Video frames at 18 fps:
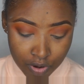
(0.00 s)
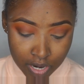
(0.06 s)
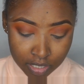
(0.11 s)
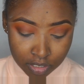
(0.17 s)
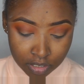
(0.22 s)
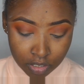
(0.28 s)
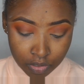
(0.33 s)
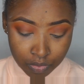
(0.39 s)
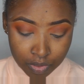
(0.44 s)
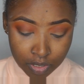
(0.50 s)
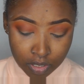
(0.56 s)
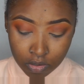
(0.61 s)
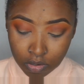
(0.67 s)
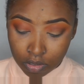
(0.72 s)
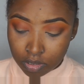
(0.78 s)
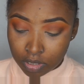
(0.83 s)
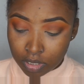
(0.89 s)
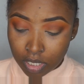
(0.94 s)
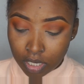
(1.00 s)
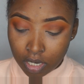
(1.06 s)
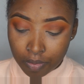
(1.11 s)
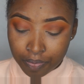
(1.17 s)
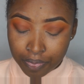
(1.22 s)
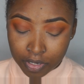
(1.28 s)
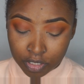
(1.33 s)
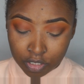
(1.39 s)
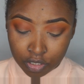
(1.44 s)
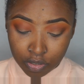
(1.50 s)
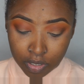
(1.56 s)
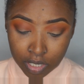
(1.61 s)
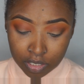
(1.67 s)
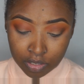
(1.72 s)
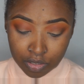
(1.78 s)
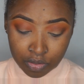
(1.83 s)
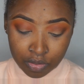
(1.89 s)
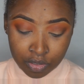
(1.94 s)
Right, so with the concealer brush you
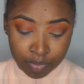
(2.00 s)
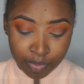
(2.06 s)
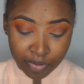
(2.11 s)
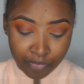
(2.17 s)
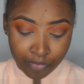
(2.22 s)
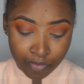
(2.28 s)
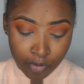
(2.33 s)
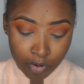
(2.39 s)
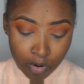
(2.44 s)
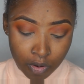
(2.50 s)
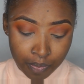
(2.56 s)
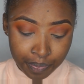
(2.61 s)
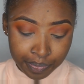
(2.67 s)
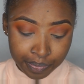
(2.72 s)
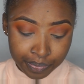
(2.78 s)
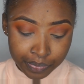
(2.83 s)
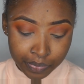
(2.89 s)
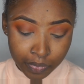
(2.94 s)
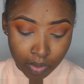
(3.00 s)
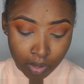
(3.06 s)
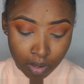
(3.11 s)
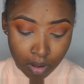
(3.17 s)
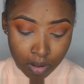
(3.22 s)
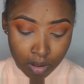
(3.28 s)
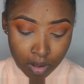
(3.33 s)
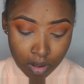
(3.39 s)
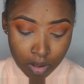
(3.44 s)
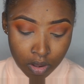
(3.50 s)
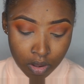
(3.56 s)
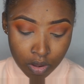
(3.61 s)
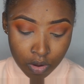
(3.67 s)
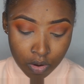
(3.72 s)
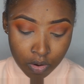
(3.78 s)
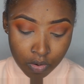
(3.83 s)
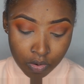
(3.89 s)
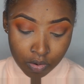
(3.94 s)
had used before,
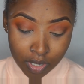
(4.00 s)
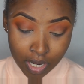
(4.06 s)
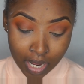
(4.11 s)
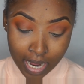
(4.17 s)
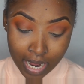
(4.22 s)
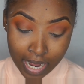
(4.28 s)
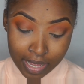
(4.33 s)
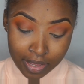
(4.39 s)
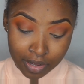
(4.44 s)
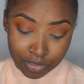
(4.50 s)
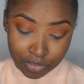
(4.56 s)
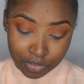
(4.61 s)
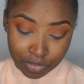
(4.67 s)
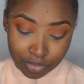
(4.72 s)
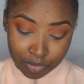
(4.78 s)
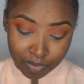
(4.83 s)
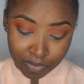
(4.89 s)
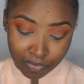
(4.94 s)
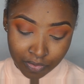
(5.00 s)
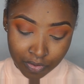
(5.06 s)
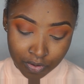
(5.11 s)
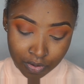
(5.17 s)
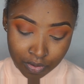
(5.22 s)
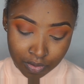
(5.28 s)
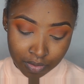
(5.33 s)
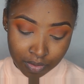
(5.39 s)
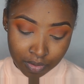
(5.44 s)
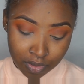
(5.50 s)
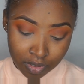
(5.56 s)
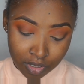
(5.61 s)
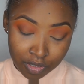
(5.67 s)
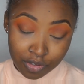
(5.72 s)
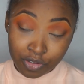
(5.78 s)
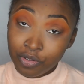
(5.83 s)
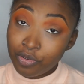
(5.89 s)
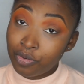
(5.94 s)
or that I had used before,
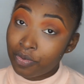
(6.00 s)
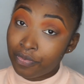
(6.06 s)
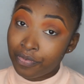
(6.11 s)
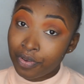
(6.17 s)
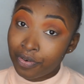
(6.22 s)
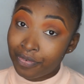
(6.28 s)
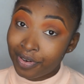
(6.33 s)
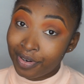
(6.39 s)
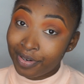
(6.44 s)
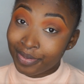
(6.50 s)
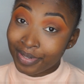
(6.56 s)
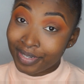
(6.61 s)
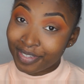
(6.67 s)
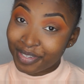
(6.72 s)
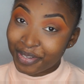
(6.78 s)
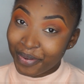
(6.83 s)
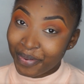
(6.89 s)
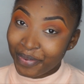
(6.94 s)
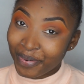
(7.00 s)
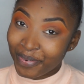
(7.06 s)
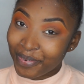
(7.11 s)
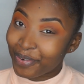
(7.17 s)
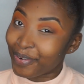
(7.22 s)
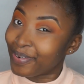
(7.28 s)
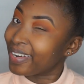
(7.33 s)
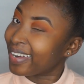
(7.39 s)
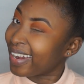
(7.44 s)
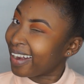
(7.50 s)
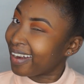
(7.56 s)
you if you're following this tutorial,